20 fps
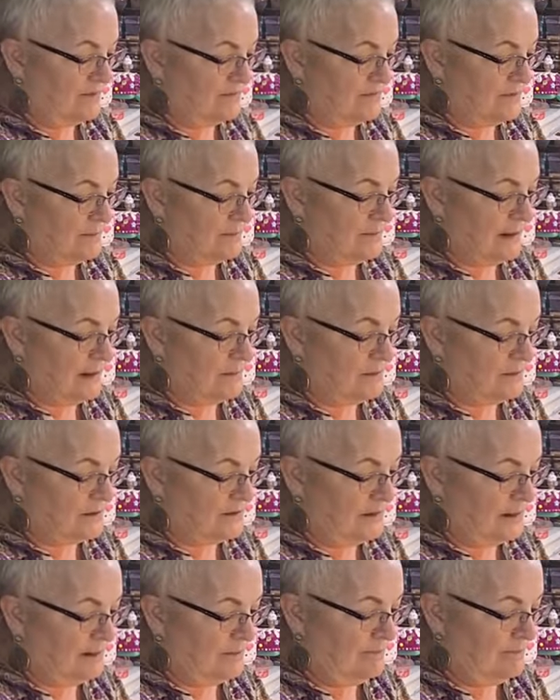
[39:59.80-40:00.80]
of the paper
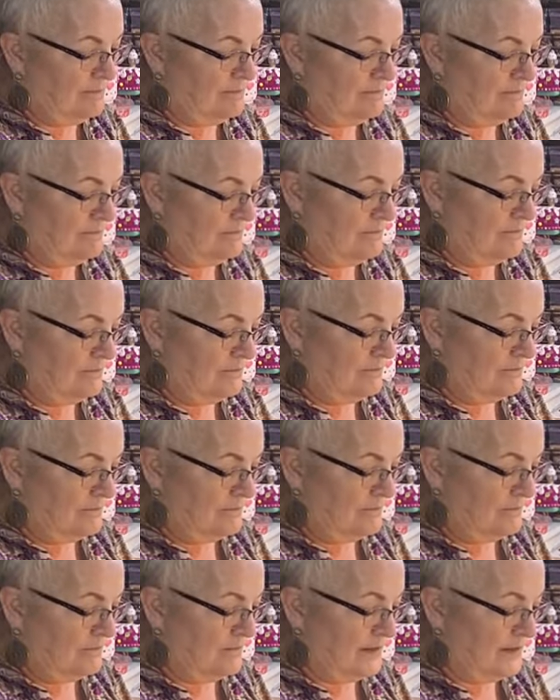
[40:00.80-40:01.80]
clip,
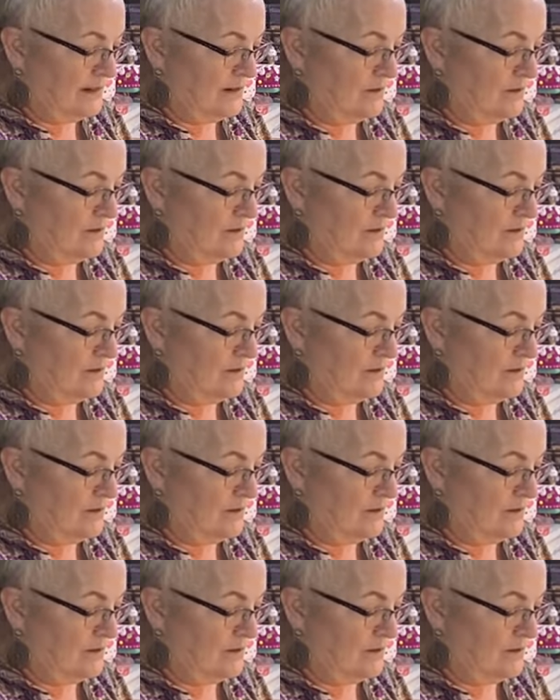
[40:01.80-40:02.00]
and